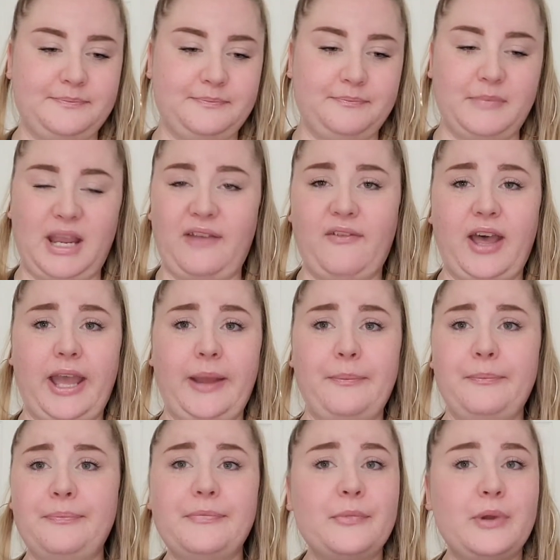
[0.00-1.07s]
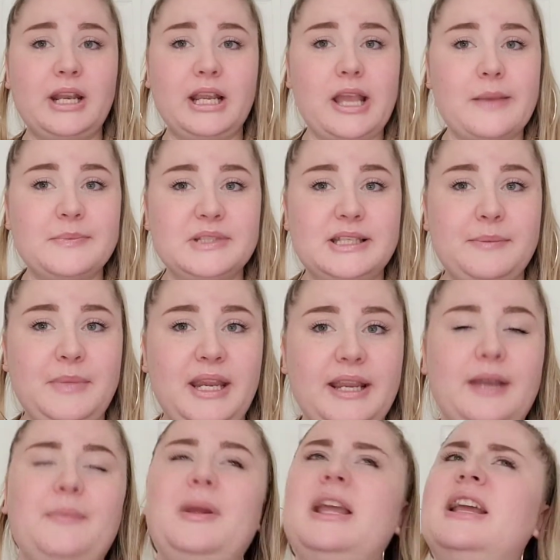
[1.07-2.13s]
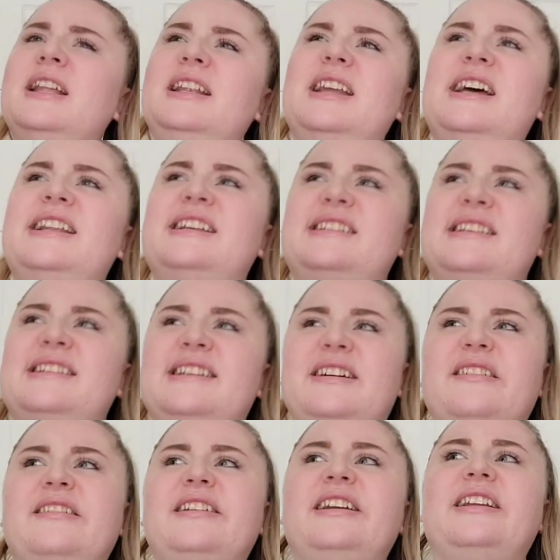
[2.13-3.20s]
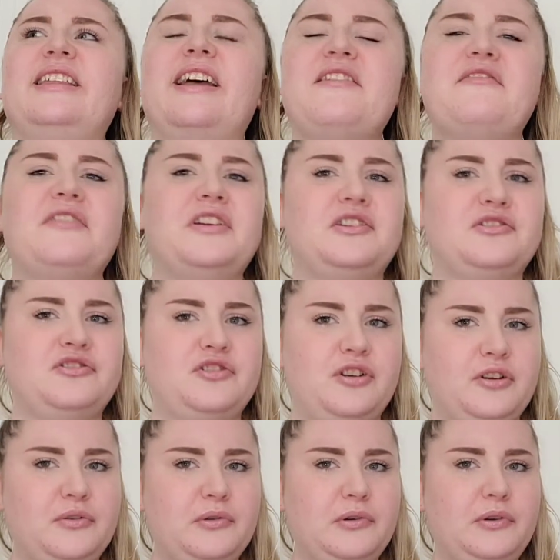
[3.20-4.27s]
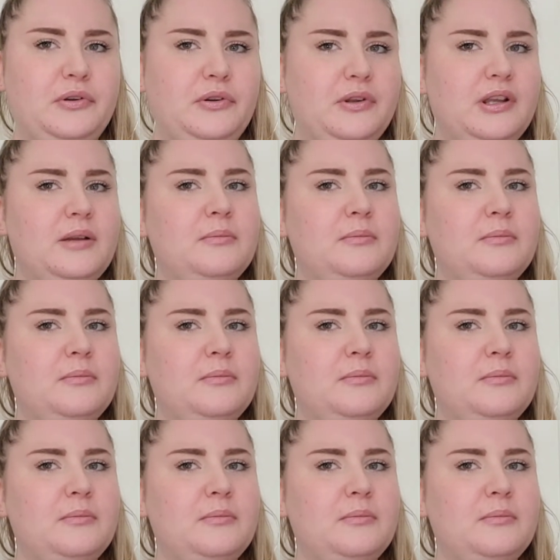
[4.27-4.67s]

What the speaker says: my vibe when it comes to makeup, not necessarily life in general.